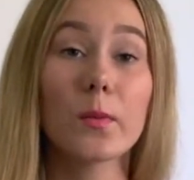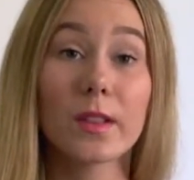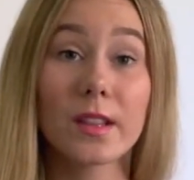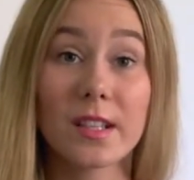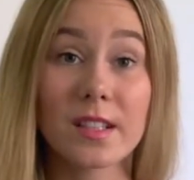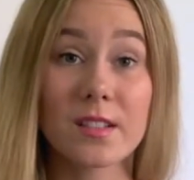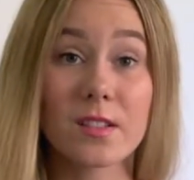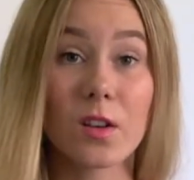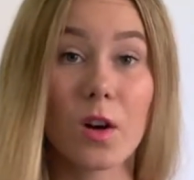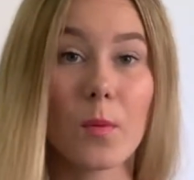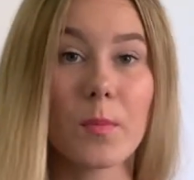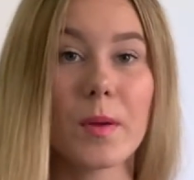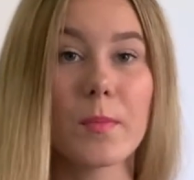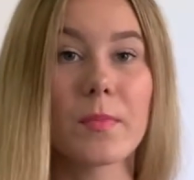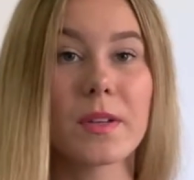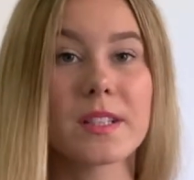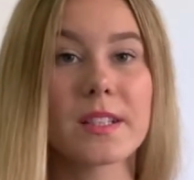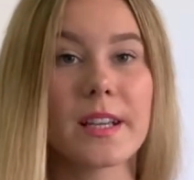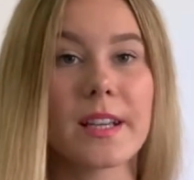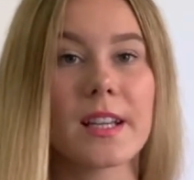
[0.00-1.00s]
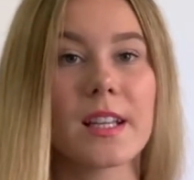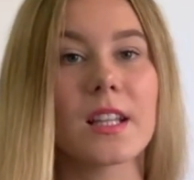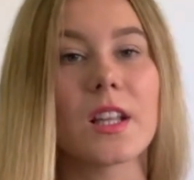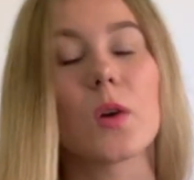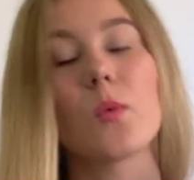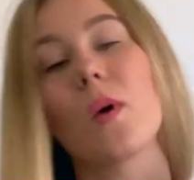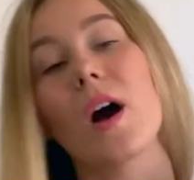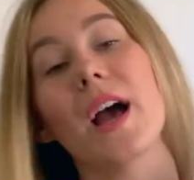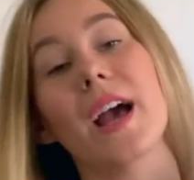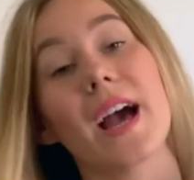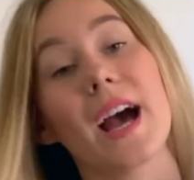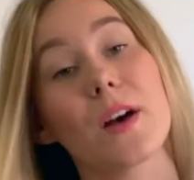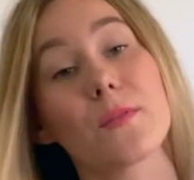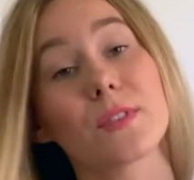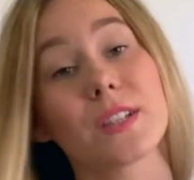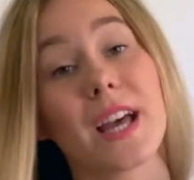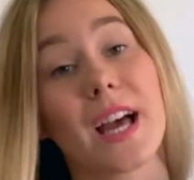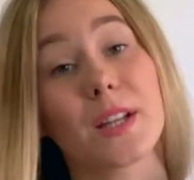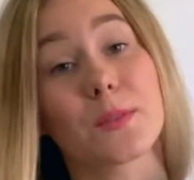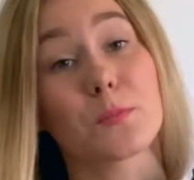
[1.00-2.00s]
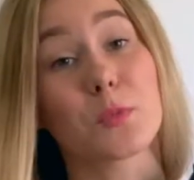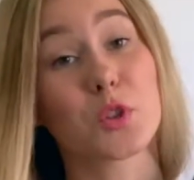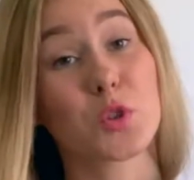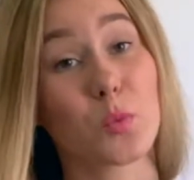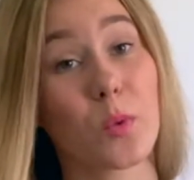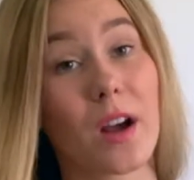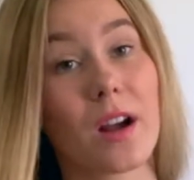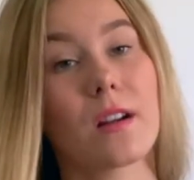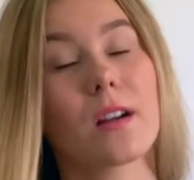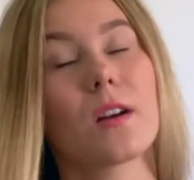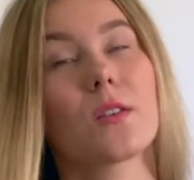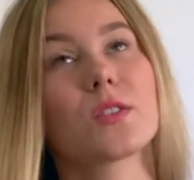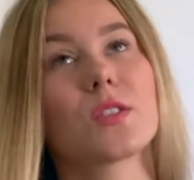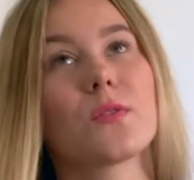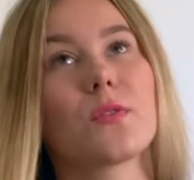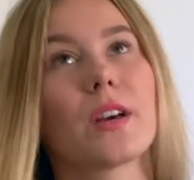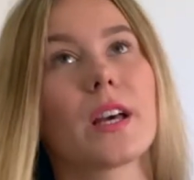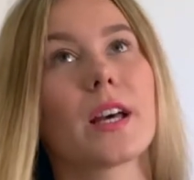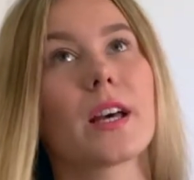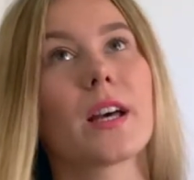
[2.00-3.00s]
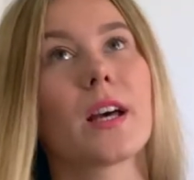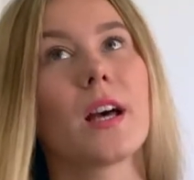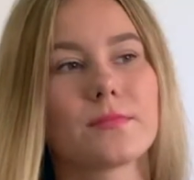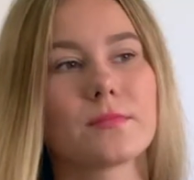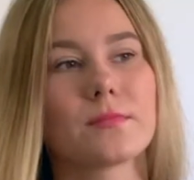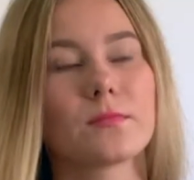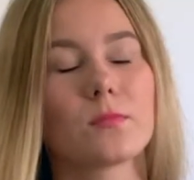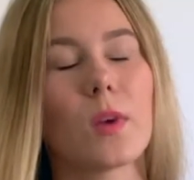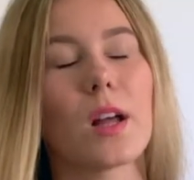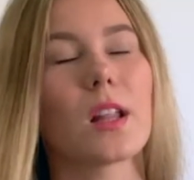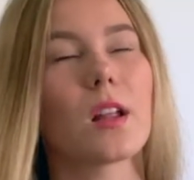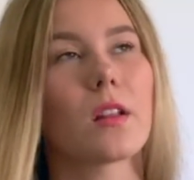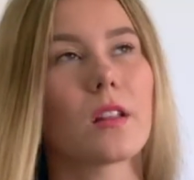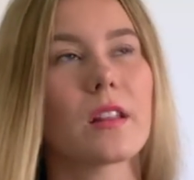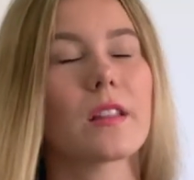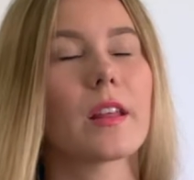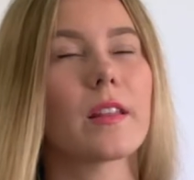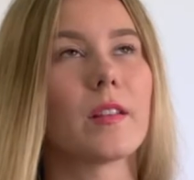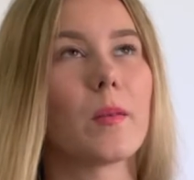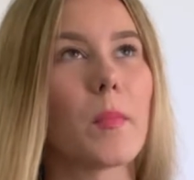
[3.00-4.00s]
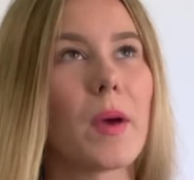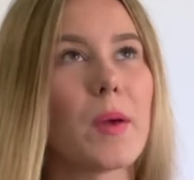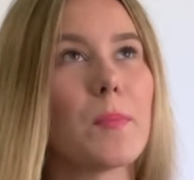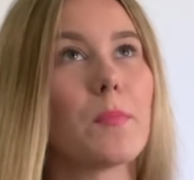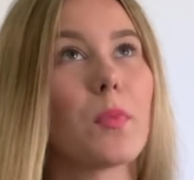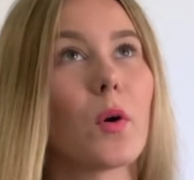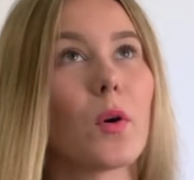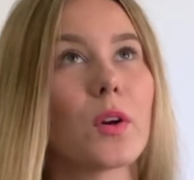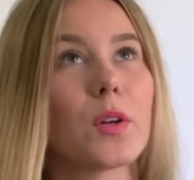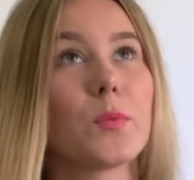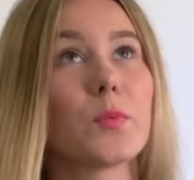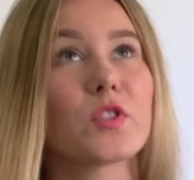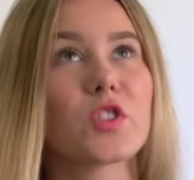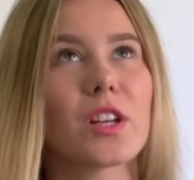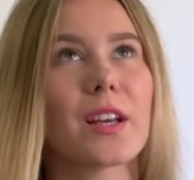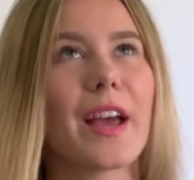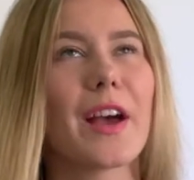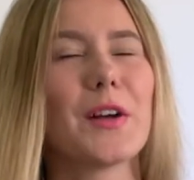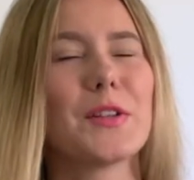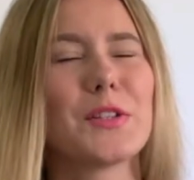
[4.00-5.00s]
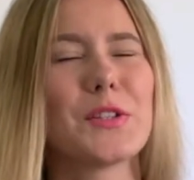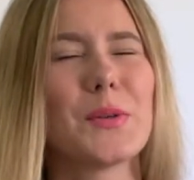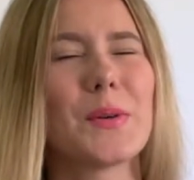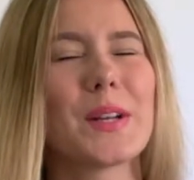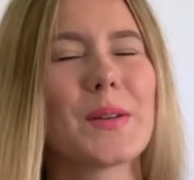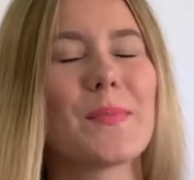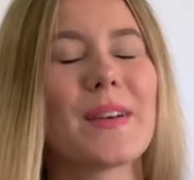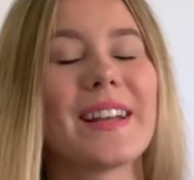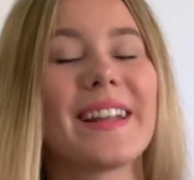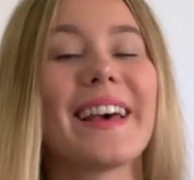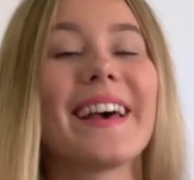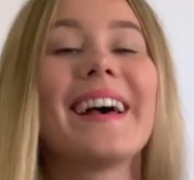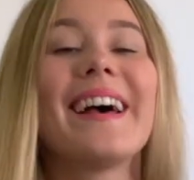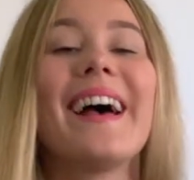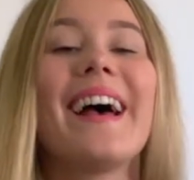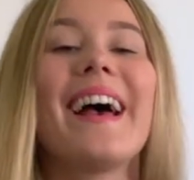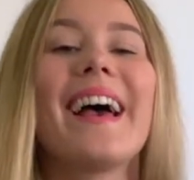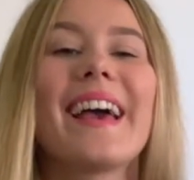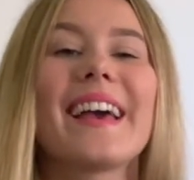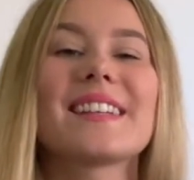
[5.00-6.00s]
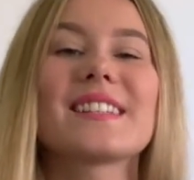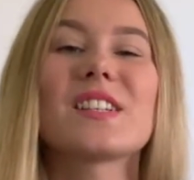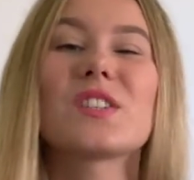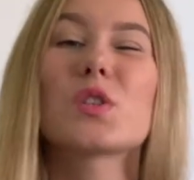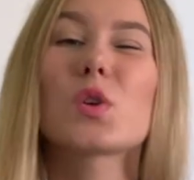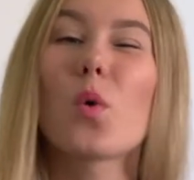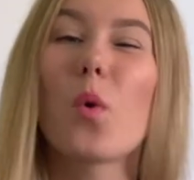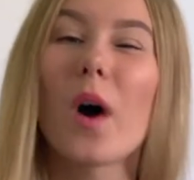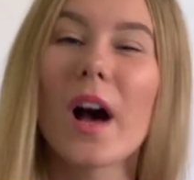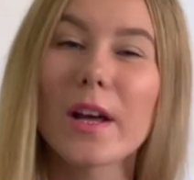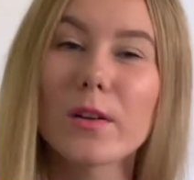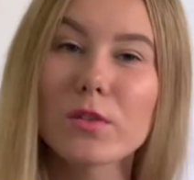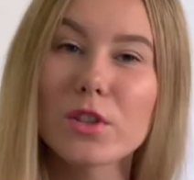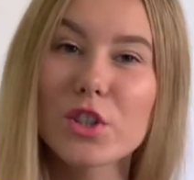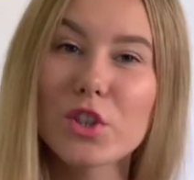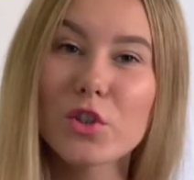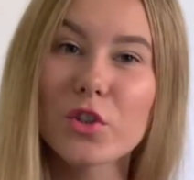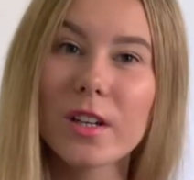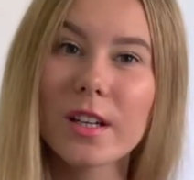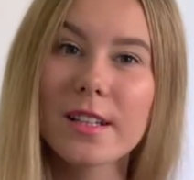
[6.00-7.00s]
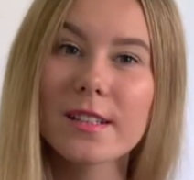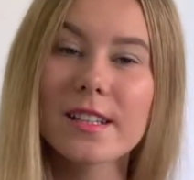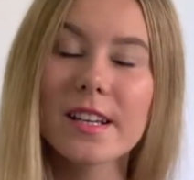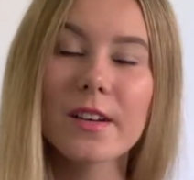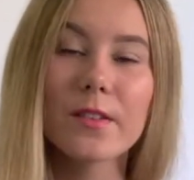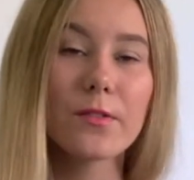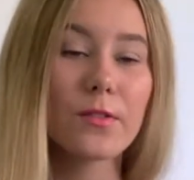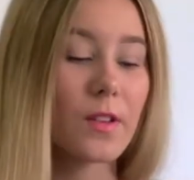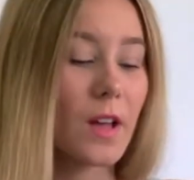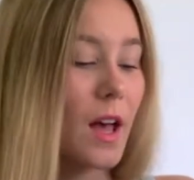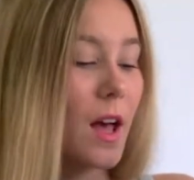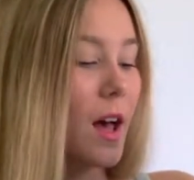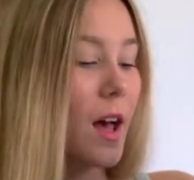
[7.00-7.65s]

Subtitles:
with this top in particular, why I haven't had much wear out of it, well, other than the main point, which I'll get onto in a minute, is it's quite restrictive.